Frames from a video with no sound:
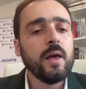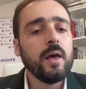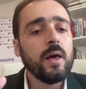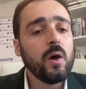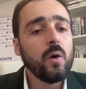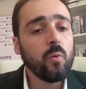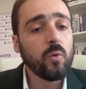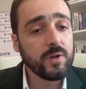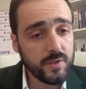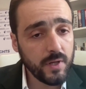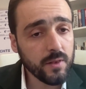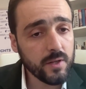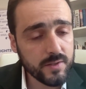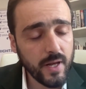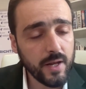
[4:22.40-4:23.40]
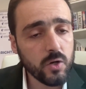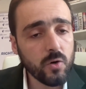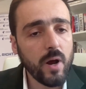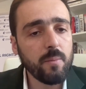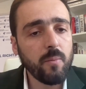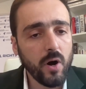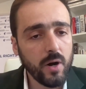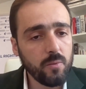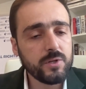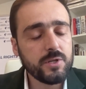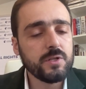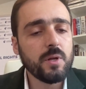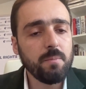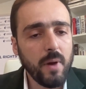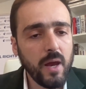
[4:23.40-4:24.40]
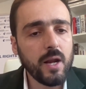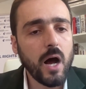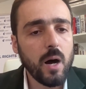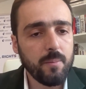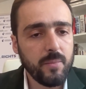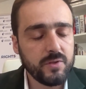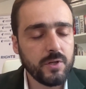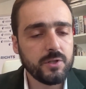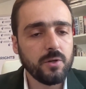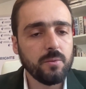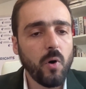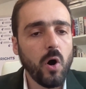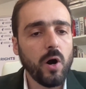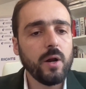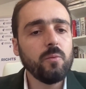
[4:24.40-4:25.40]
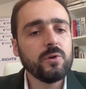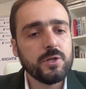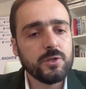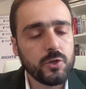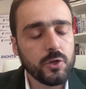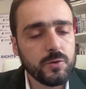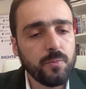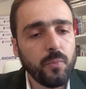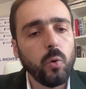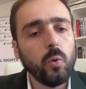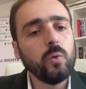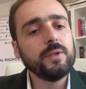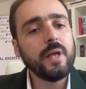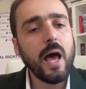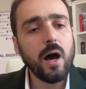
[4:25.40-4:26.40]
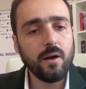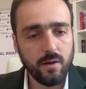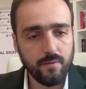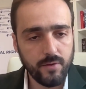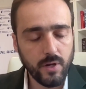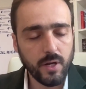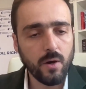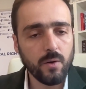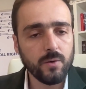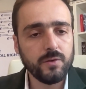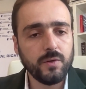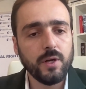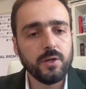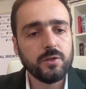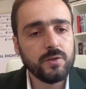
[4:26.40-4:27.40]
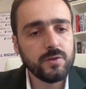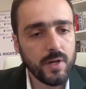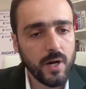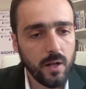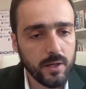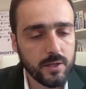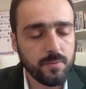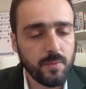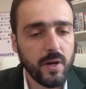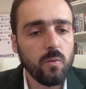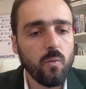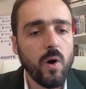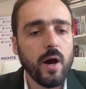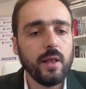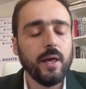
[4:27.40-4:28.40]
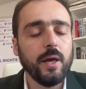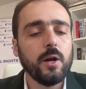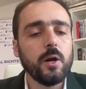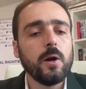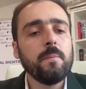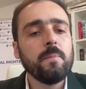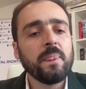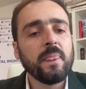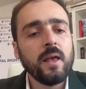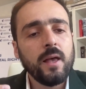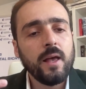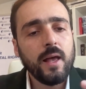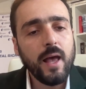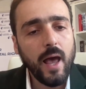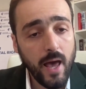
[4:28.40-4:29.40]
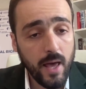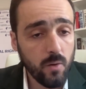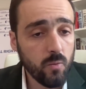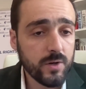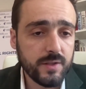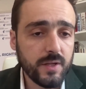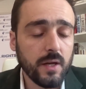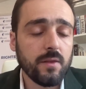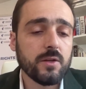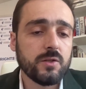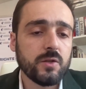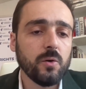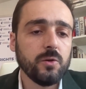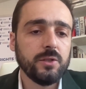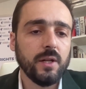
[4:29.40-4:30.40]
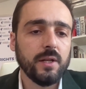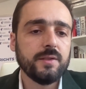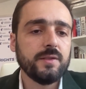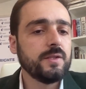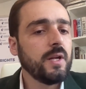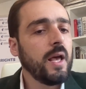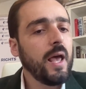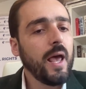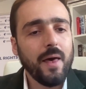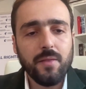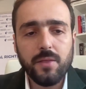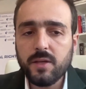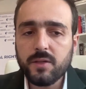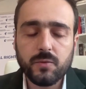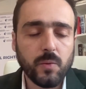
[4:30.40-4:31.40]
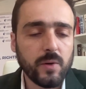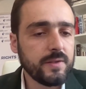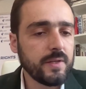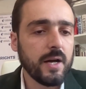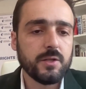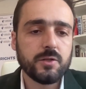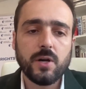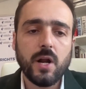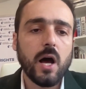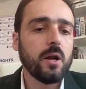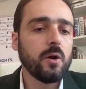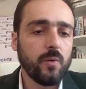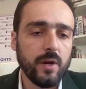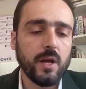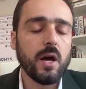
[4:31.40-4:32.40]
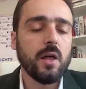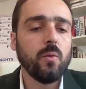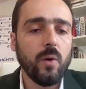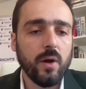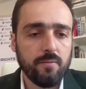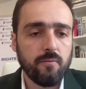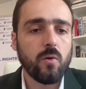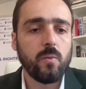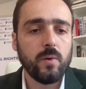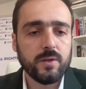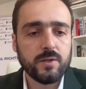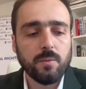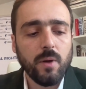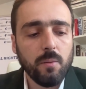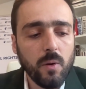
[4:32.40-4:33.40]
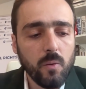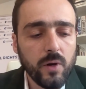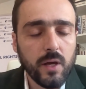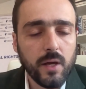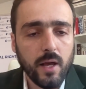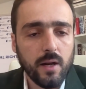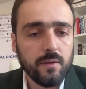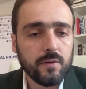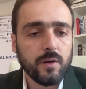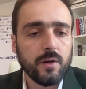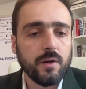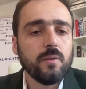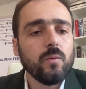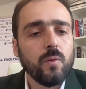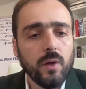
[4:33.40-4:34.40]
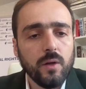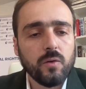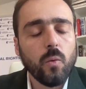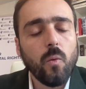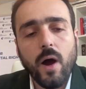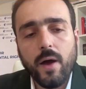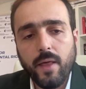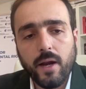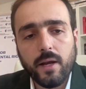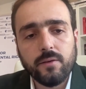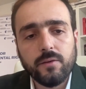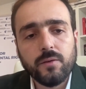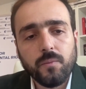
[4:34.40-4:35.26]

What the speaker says: We're seeing the center-right party, which is the main opposition party, which is just pulled out of the negotiations, and I'll explain why later. And we're seeing the socialists. And these 3 sides are not agreeing on the way forward. So maybe we can get into why that is.